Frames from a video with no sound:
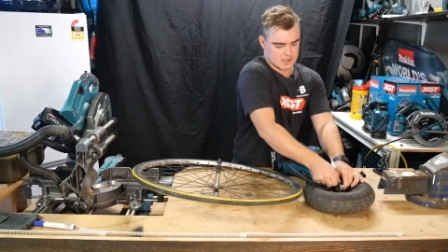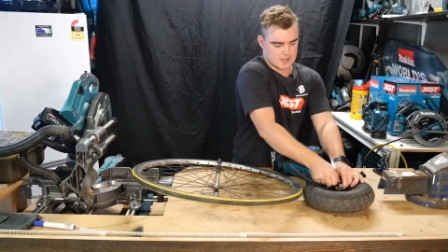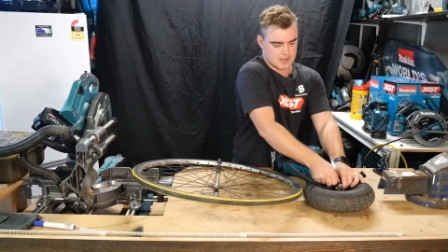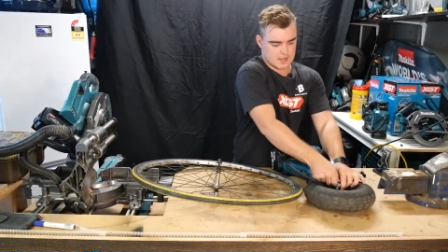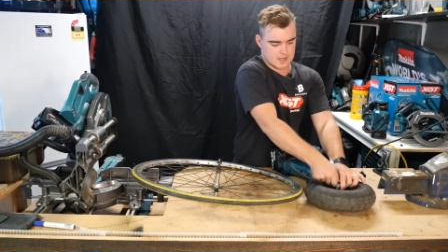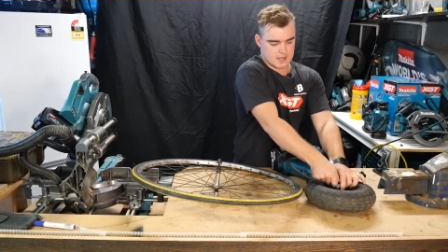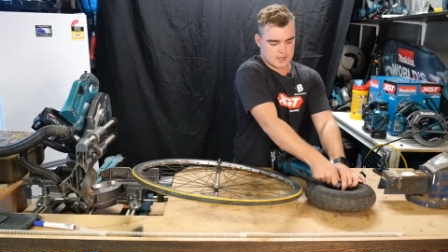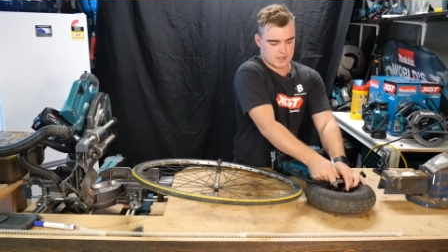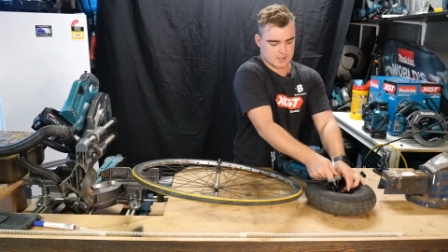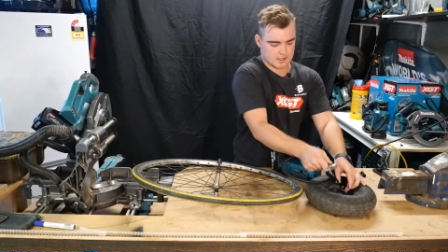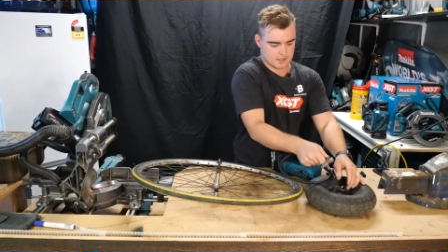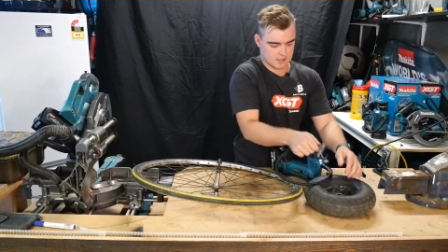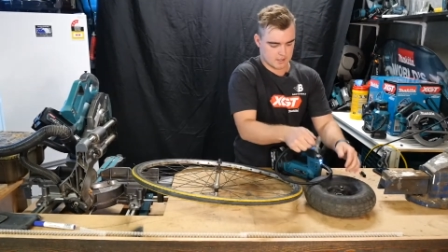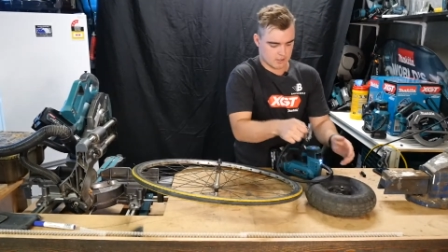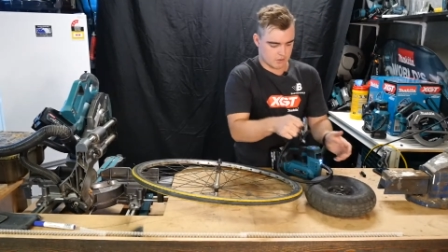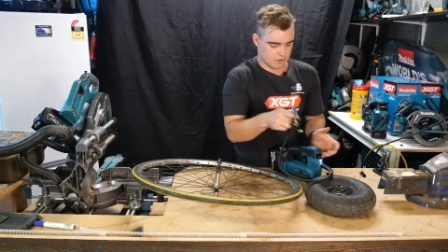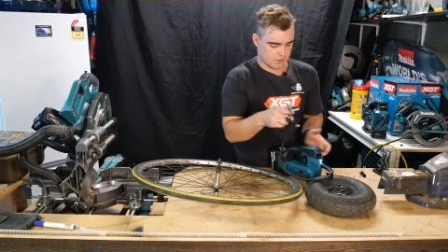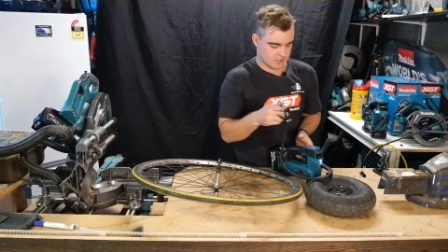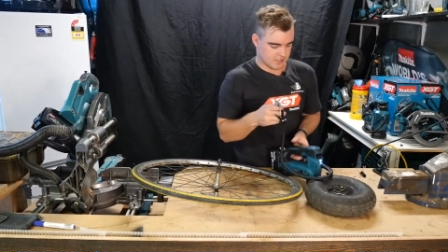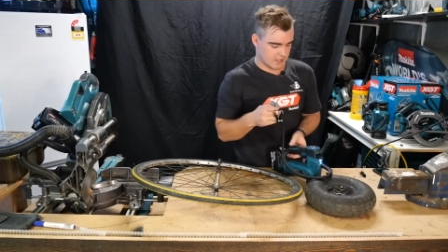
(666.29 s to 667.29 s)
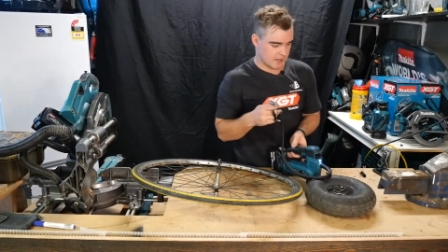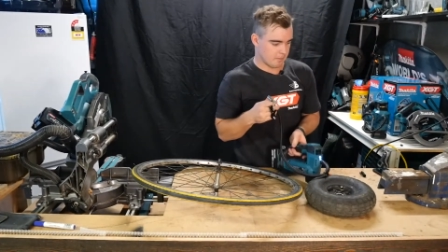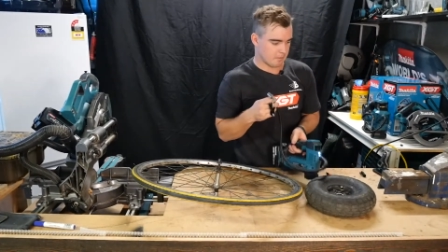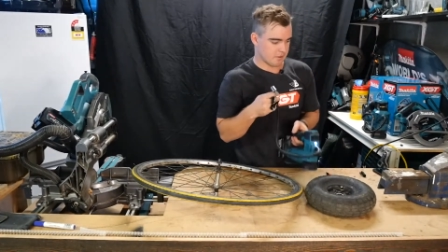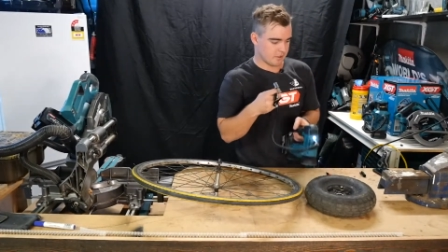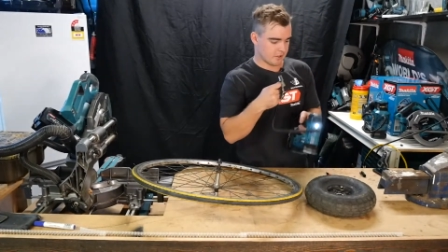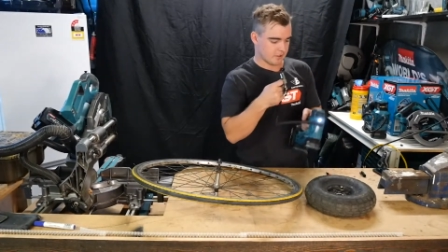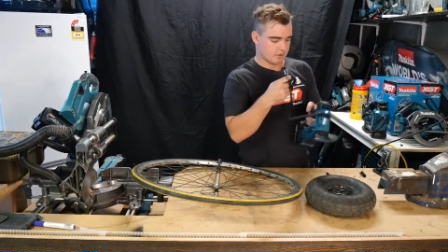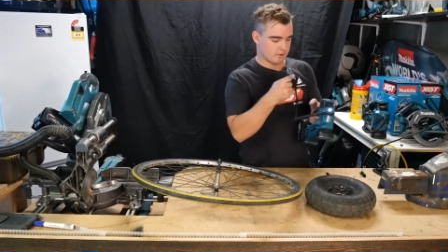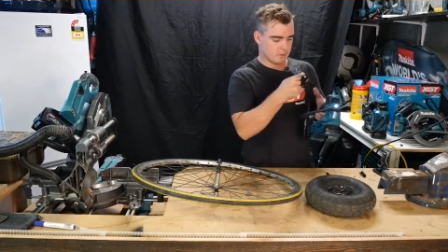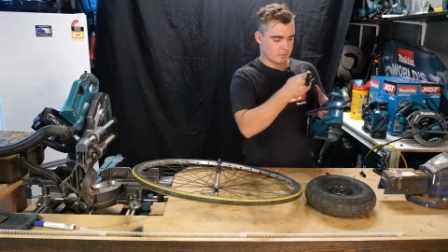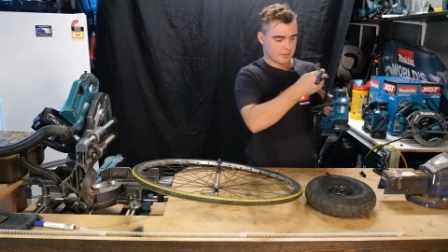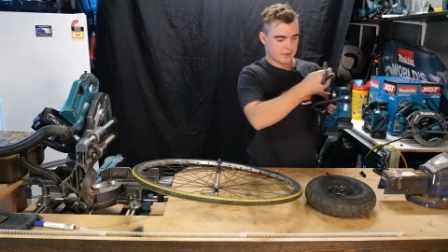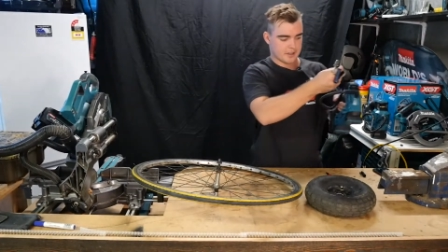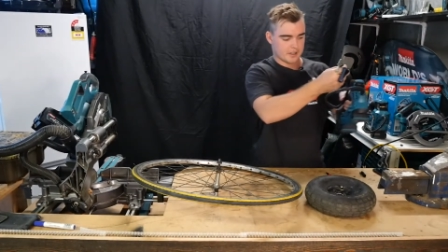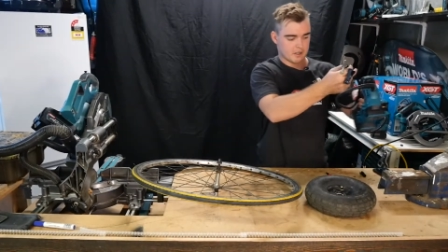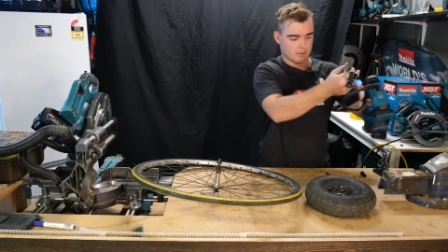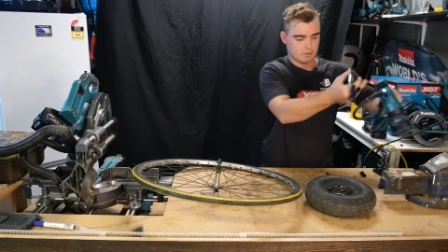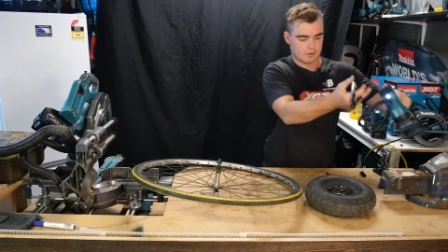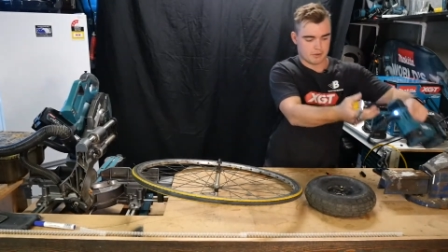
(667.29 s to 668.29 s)
and do the same thing
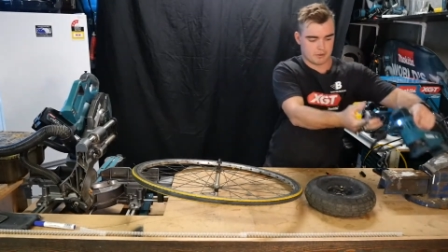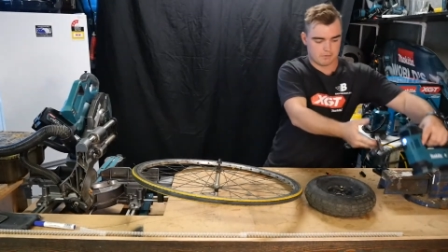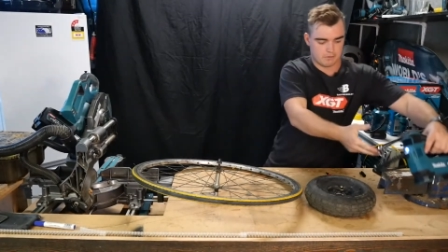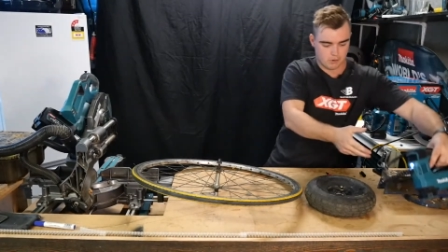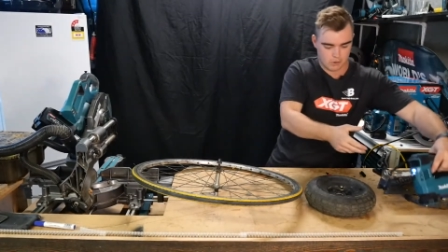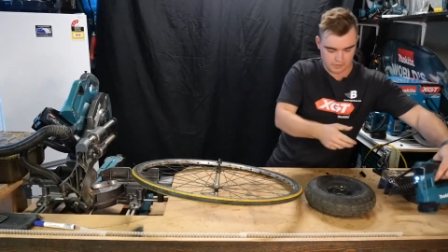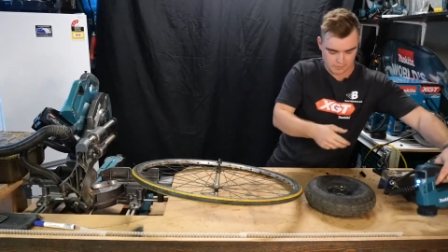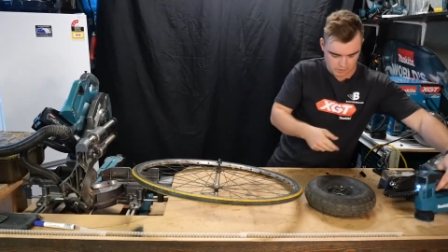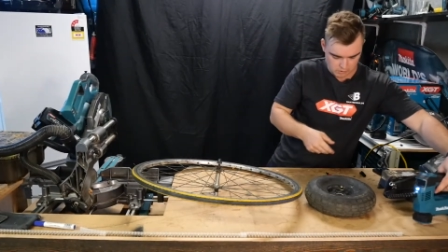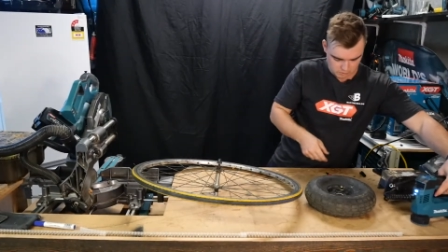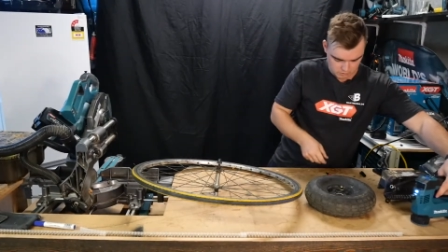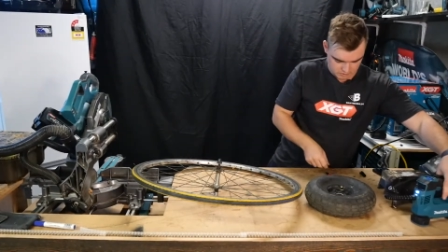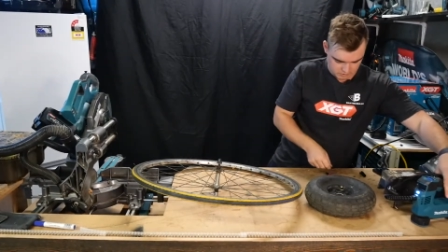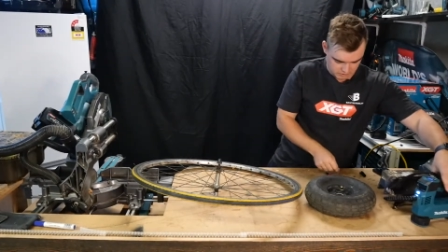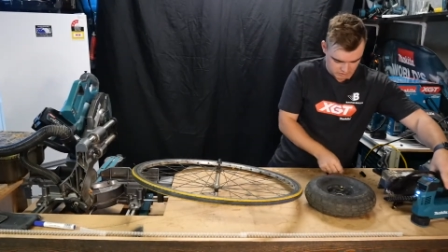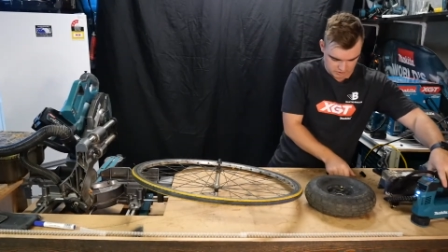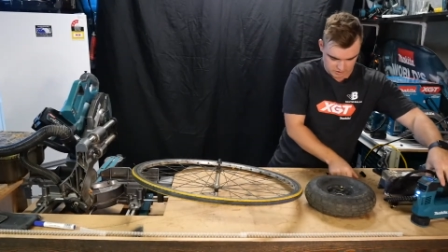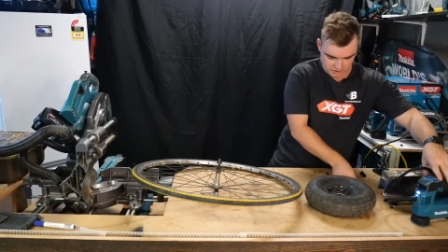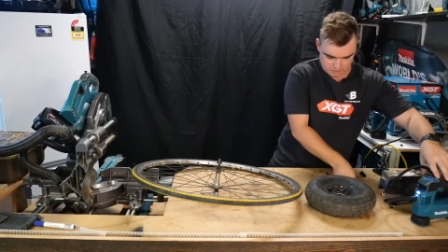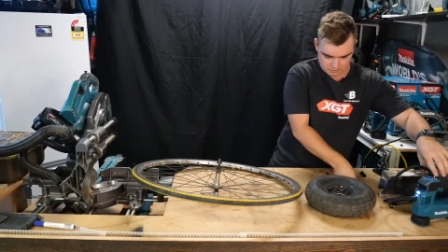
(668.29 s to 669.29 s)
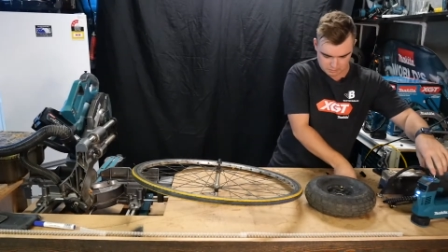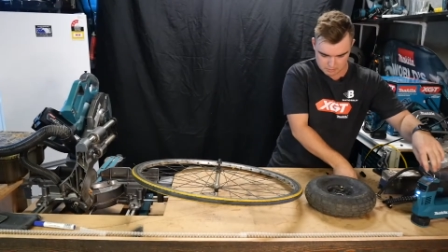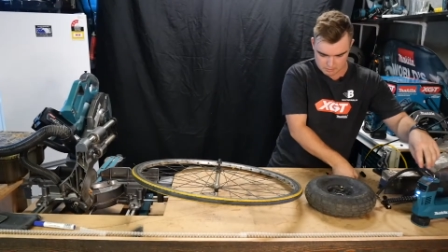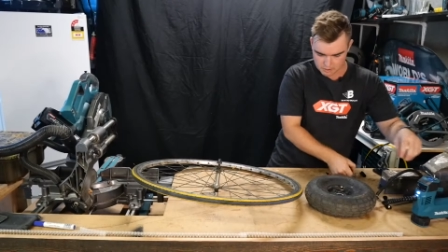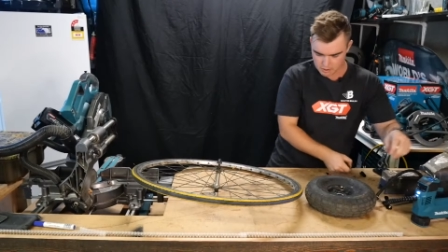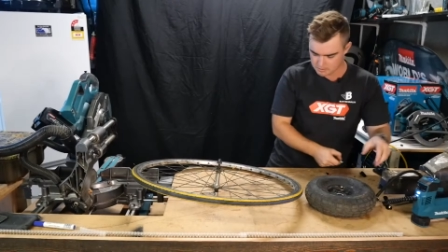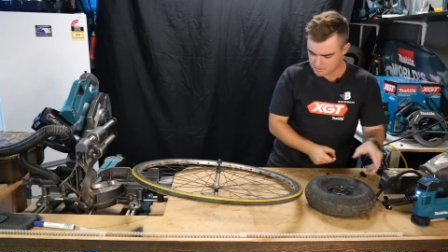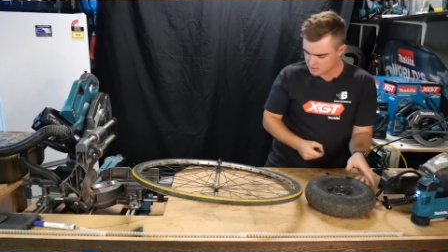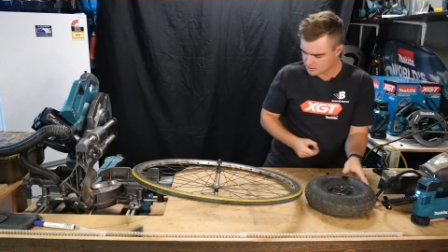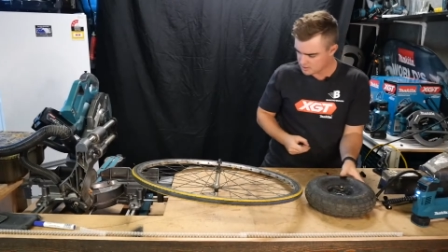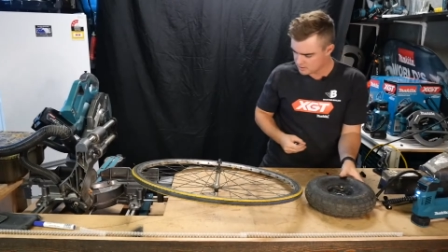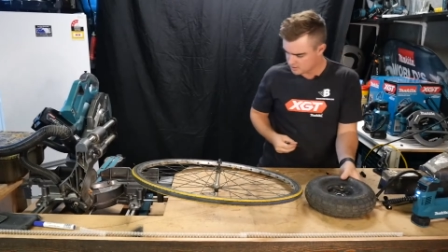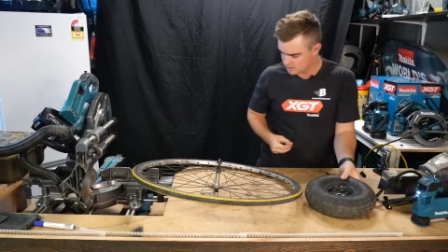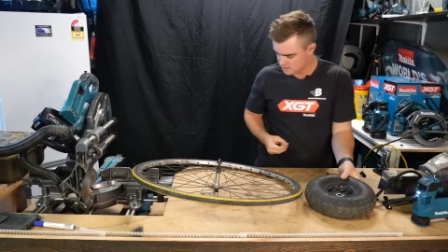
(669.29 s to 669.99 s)
repeated with the 40 volts. So just give me a moment.